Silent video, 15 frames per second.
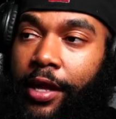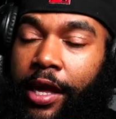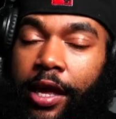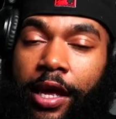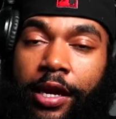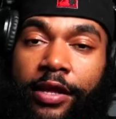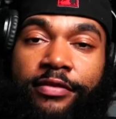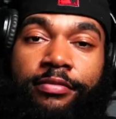
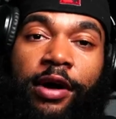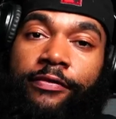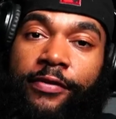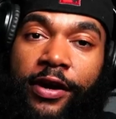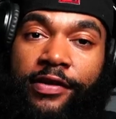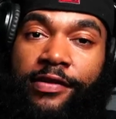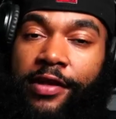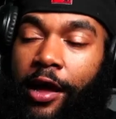and it's my
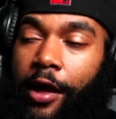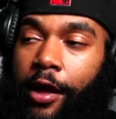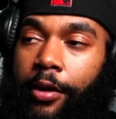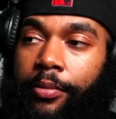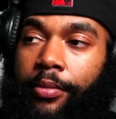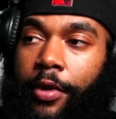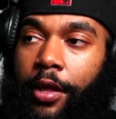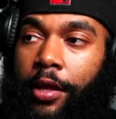first time.
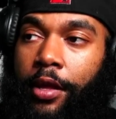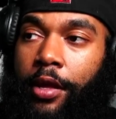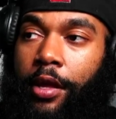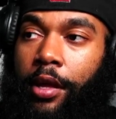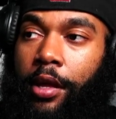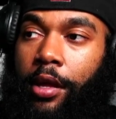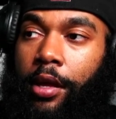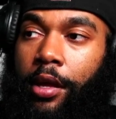
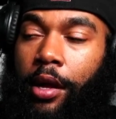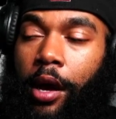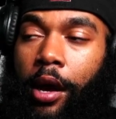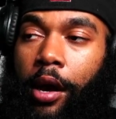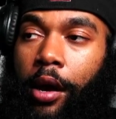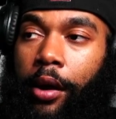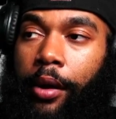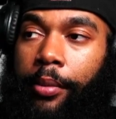
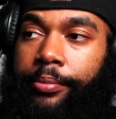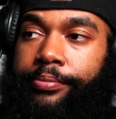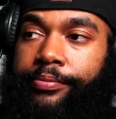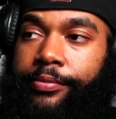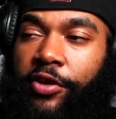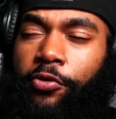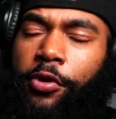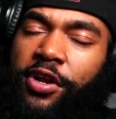Um,
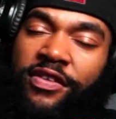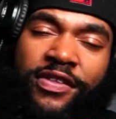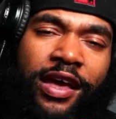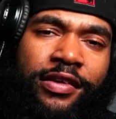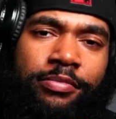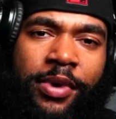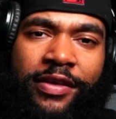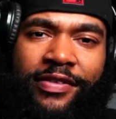well, this is
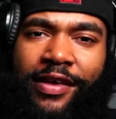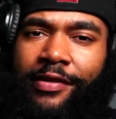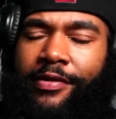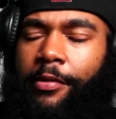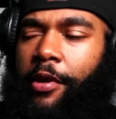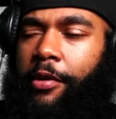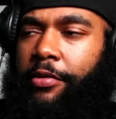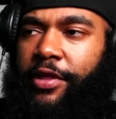actually my second time
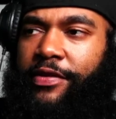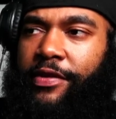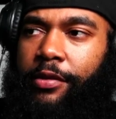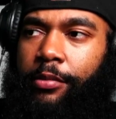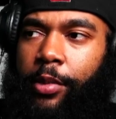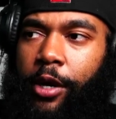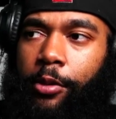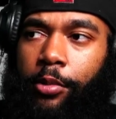I ever listened to
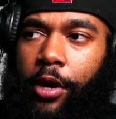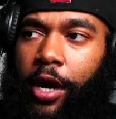Burna Boy.